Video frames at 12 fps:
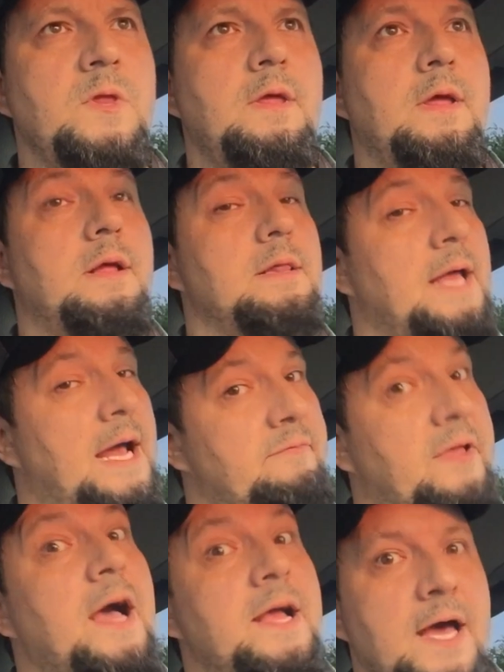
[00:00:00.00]
A lot
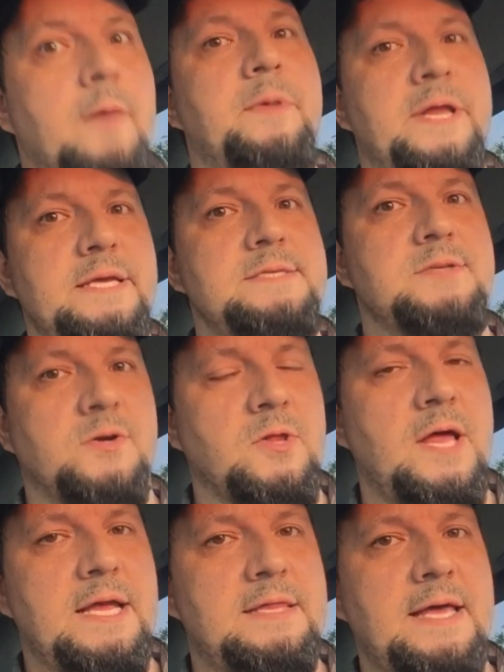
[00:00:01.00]
of gun companies are
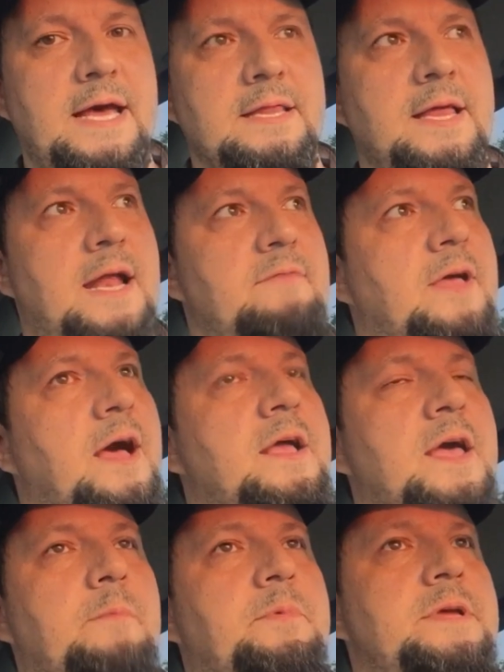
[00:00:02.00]
like that. A lot of
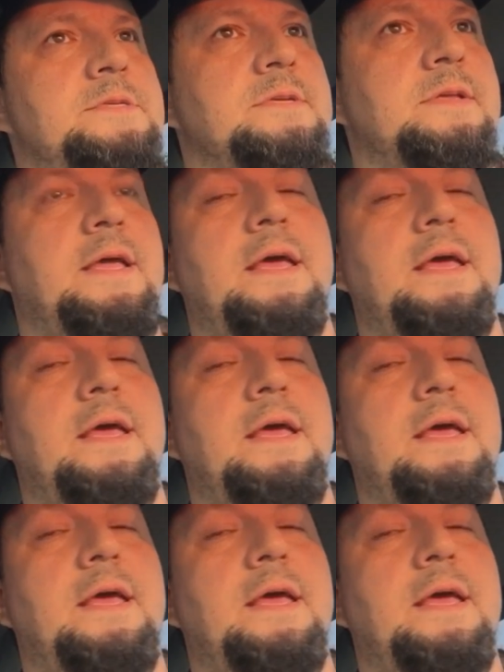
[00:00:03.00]
gun companies